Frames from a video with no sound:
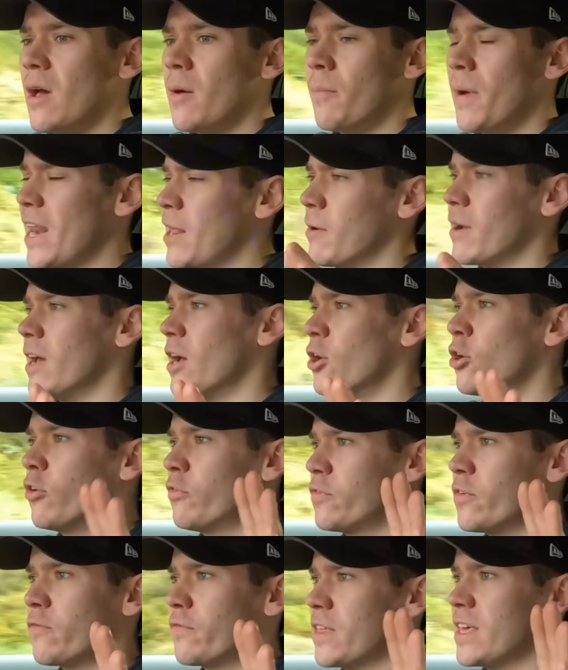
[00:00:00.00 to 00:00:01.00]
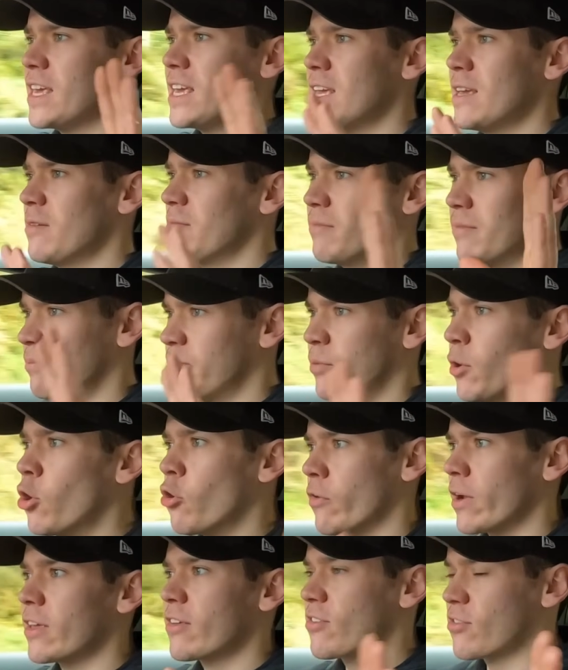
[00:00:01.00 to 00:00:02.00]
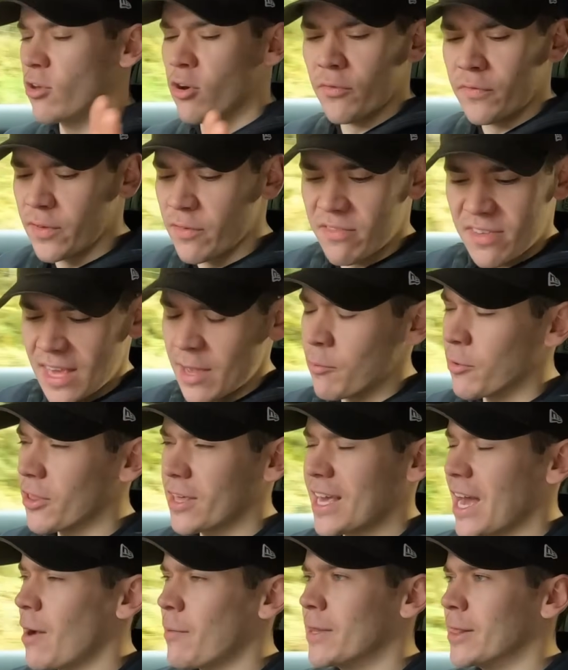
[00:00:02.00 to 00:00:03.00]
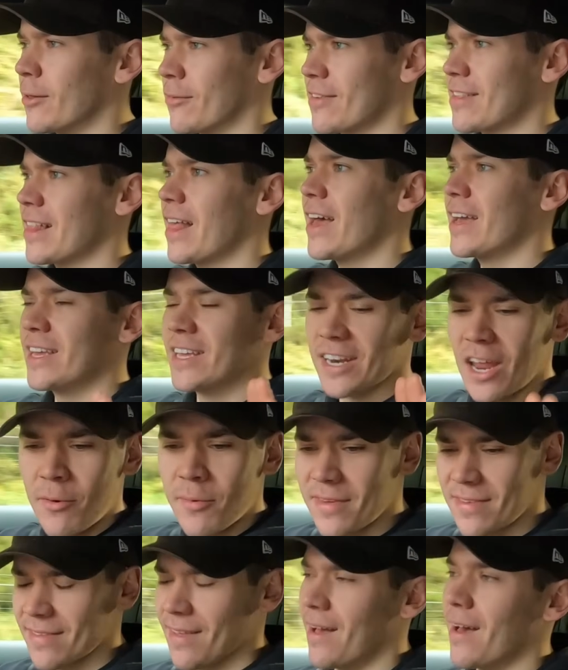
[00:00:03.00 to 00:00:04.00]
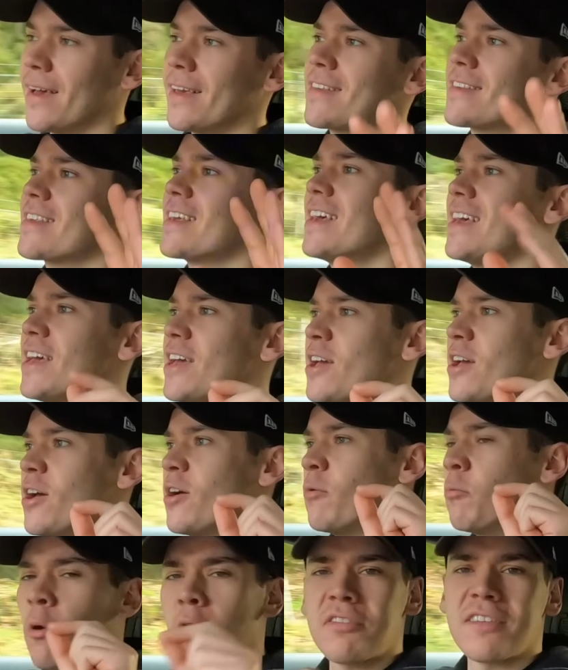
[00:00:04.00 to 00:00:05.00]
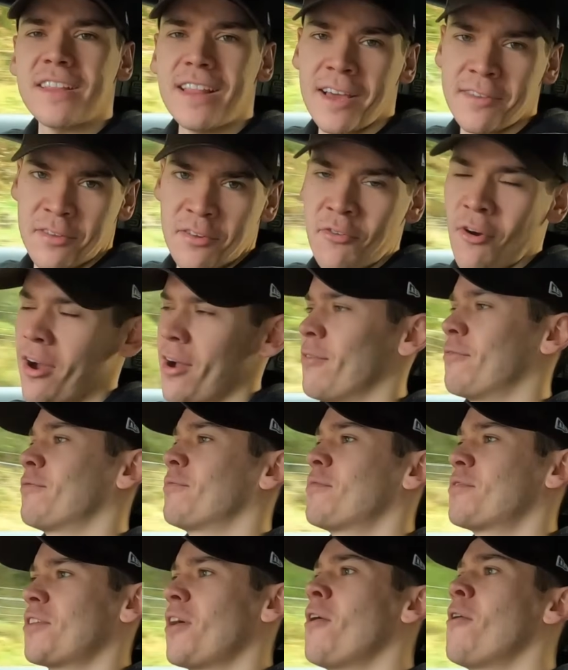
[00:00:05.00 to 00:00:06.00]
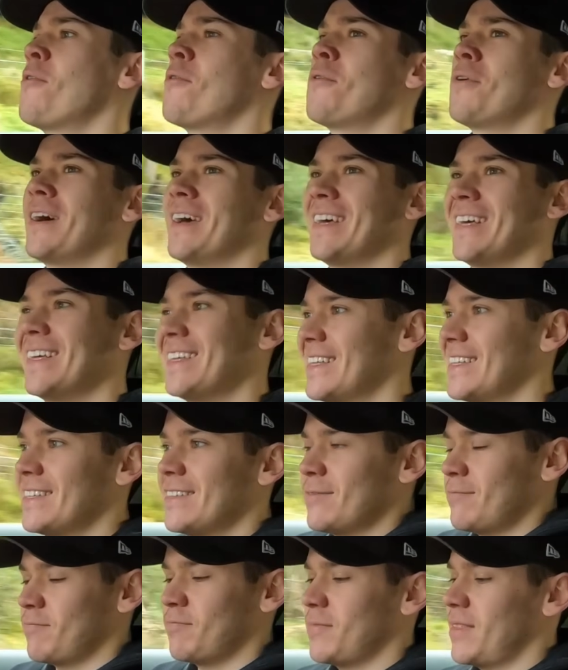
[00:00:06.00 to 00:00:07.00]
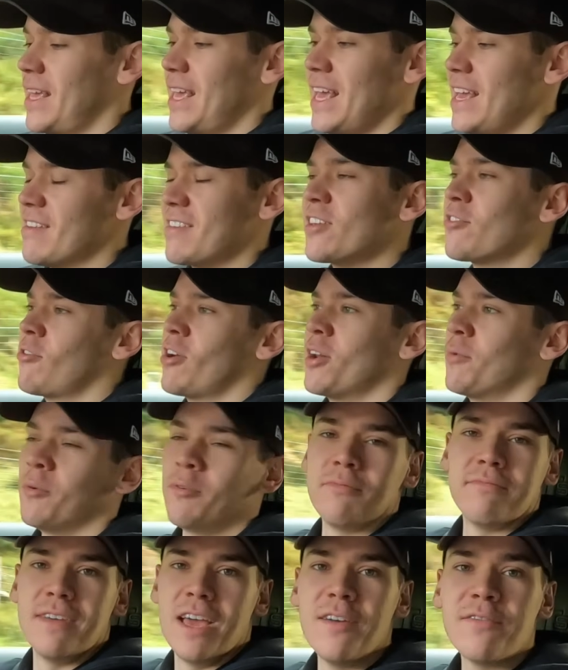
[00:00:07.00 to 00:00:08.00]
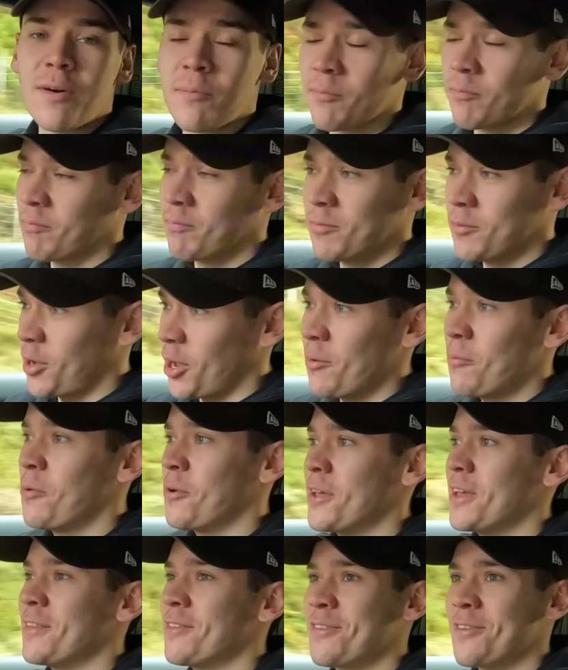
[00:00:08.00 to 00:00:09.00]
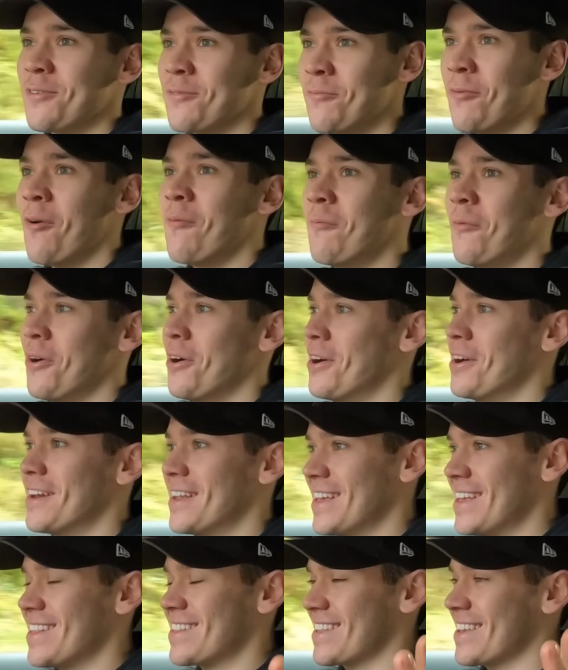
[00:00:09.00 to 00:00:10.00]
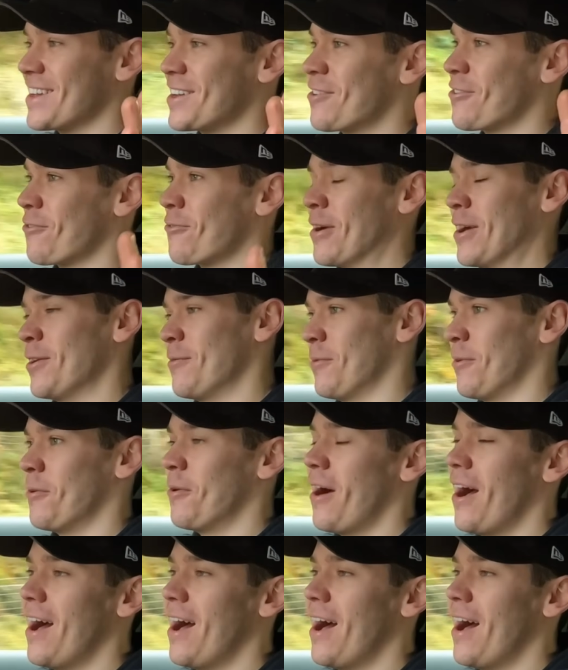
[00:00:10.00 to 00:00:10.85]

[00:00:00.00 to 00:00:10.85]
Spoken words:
But anyway, enough of the boring stuff. You've seen what the cabin looks like, you know it's nice. What's it like to drive? So, it's incredible. If I'm going to put it into one word, it's incredible.